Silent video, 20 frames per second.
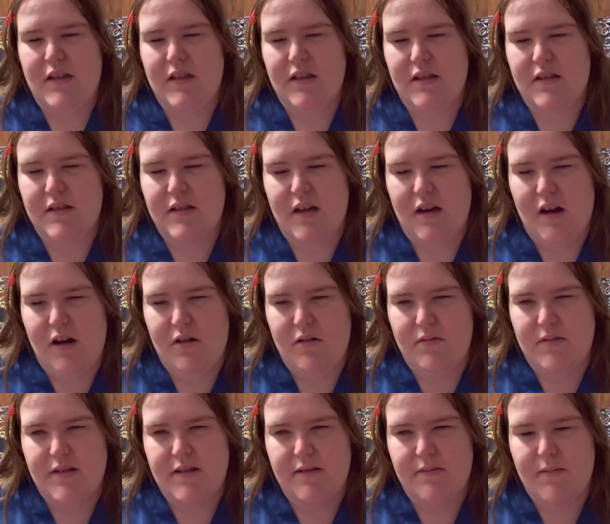So
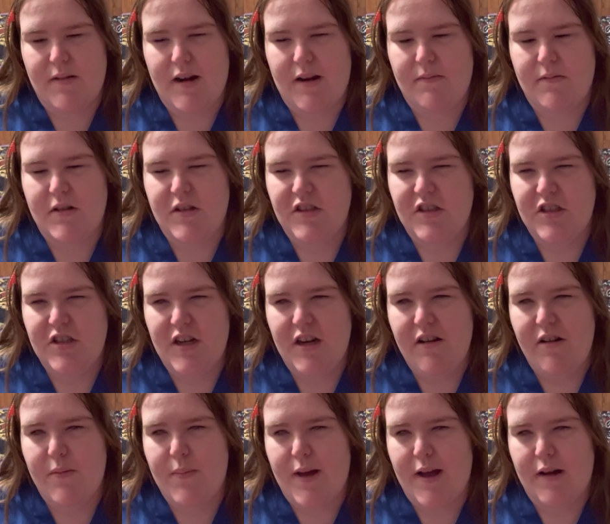this is what I wanted to
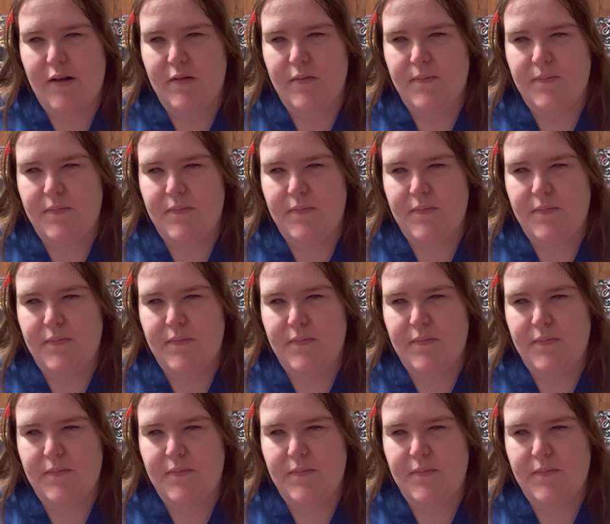share about.